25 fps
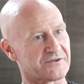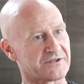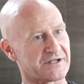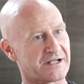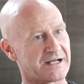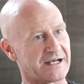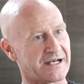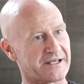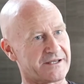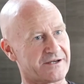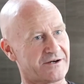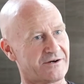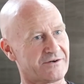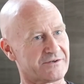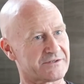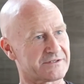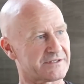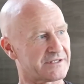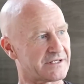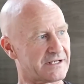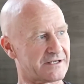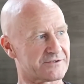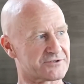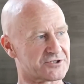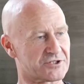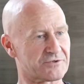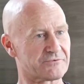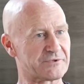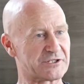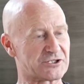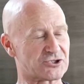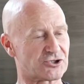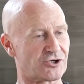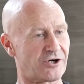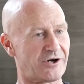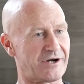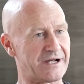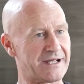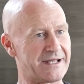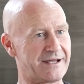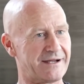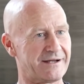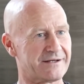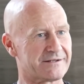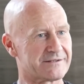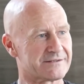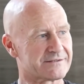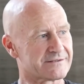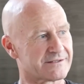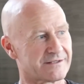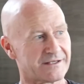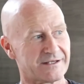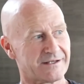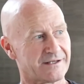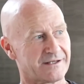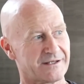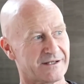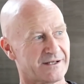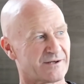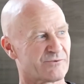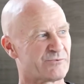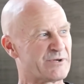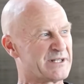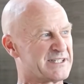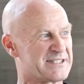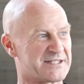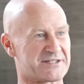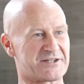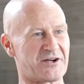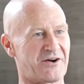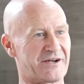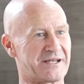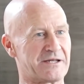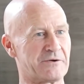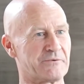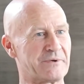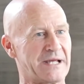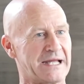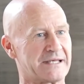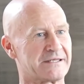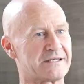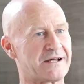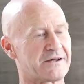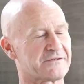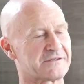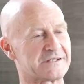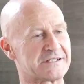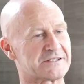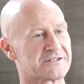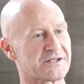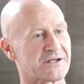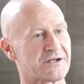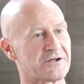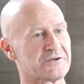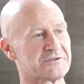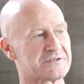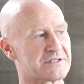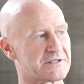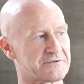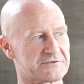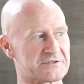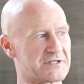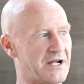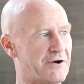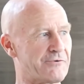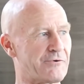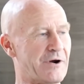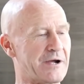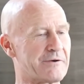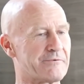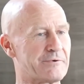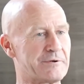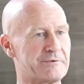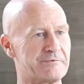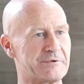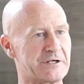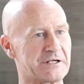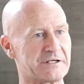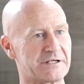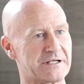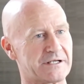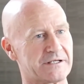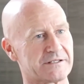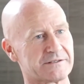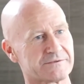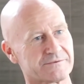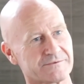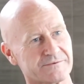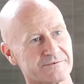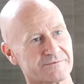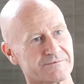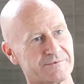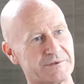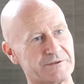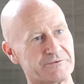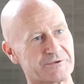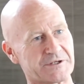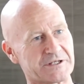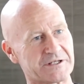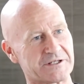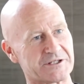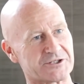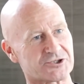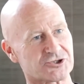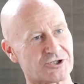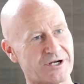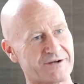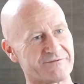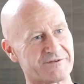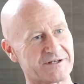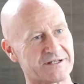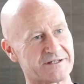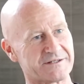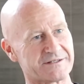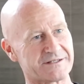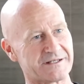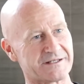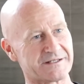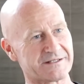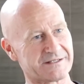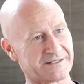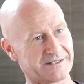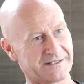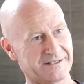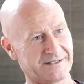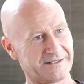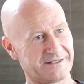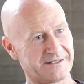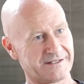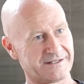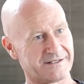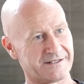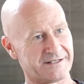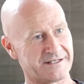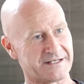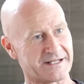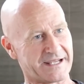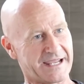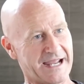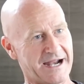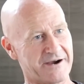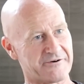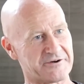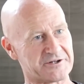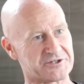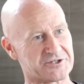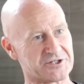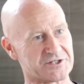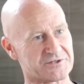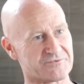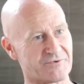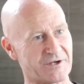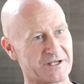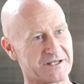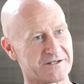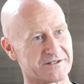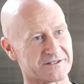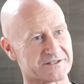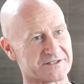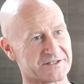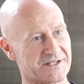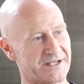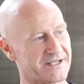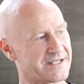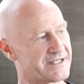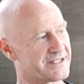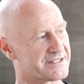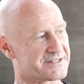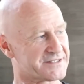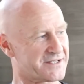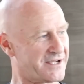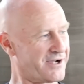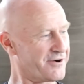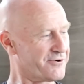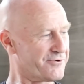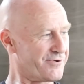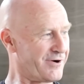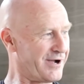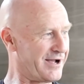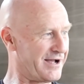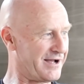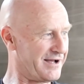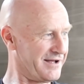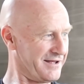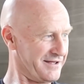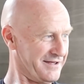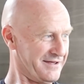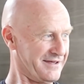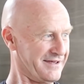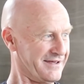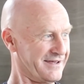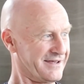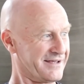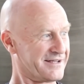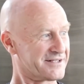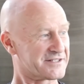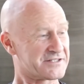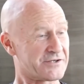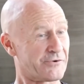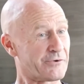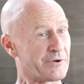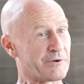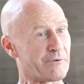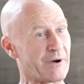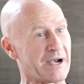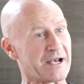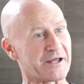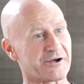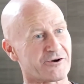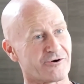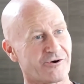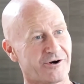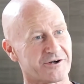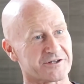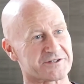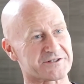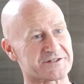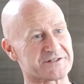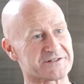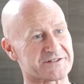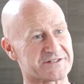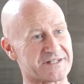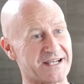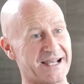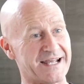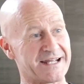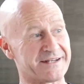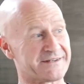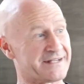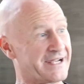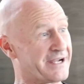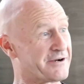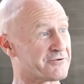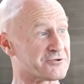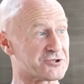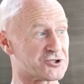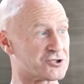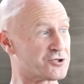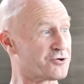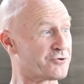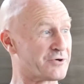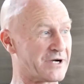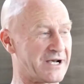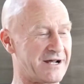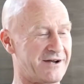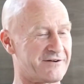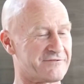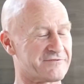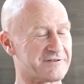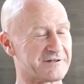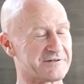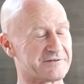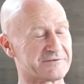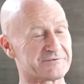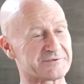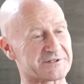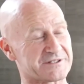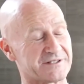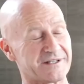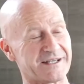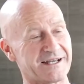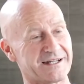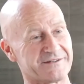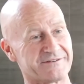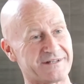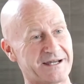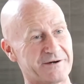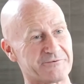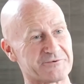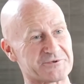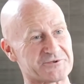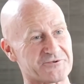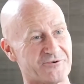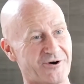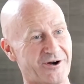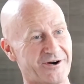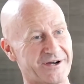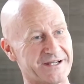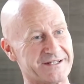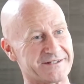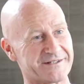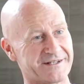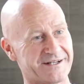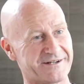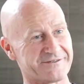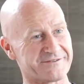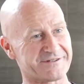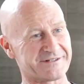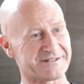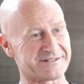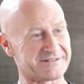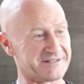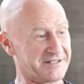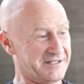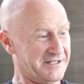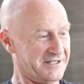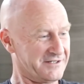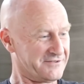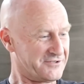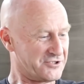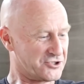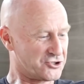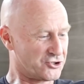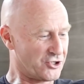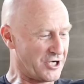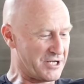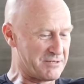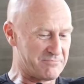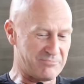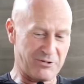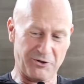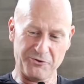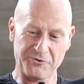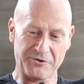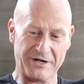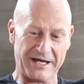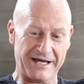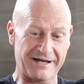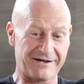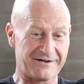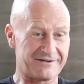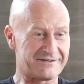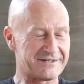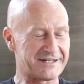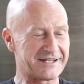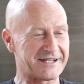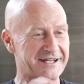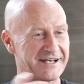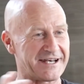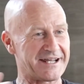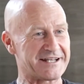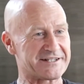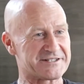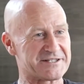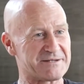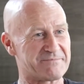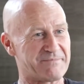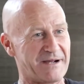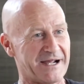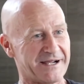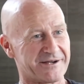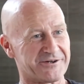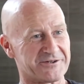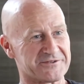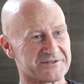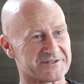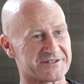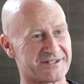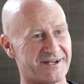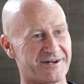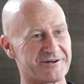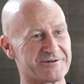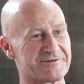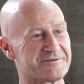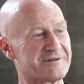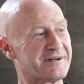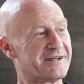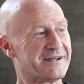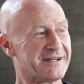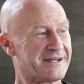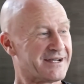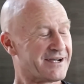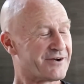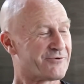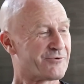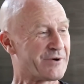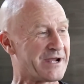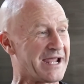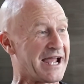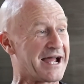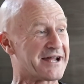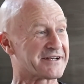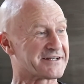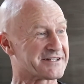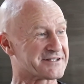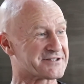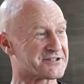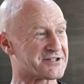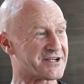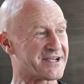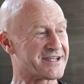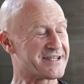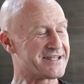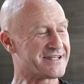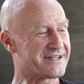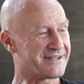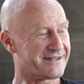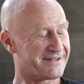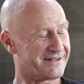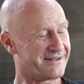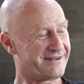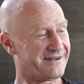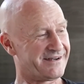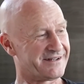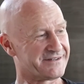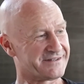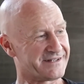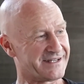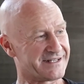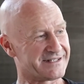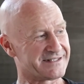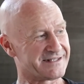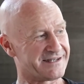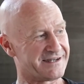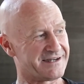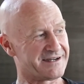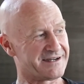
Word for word: on and click on. You know, should we try it? And we decided that we had nothing to lose. There was no way we were gonna we were gonna travel in the in the carriages we could see. So. Uh, so we went across and sat in there, and sure enough, it was it, that was right. You know, the, the train pulled out and then connected back on. So we had a seat, and then